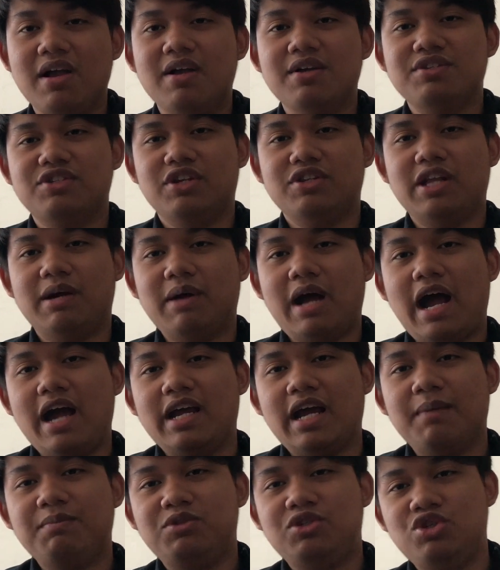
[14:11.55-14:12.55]
So now I
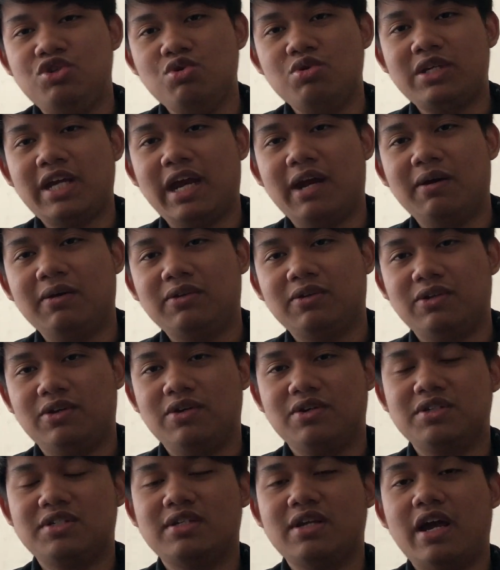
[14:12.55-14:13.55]
have two
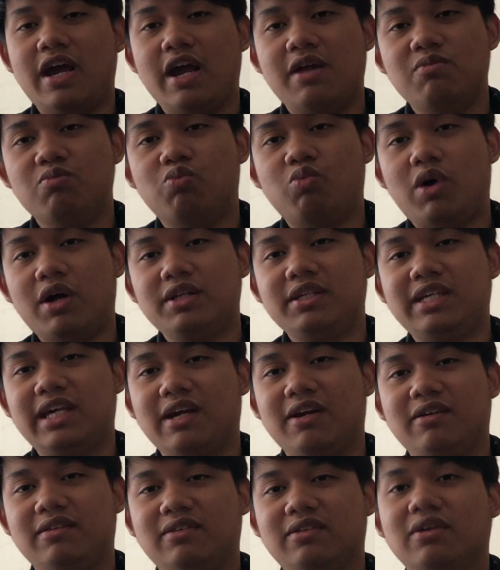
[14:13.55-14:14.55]
characters and one
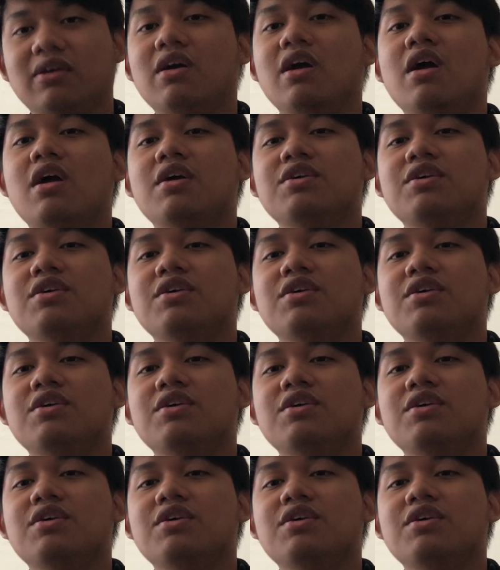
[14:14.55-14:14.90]
character.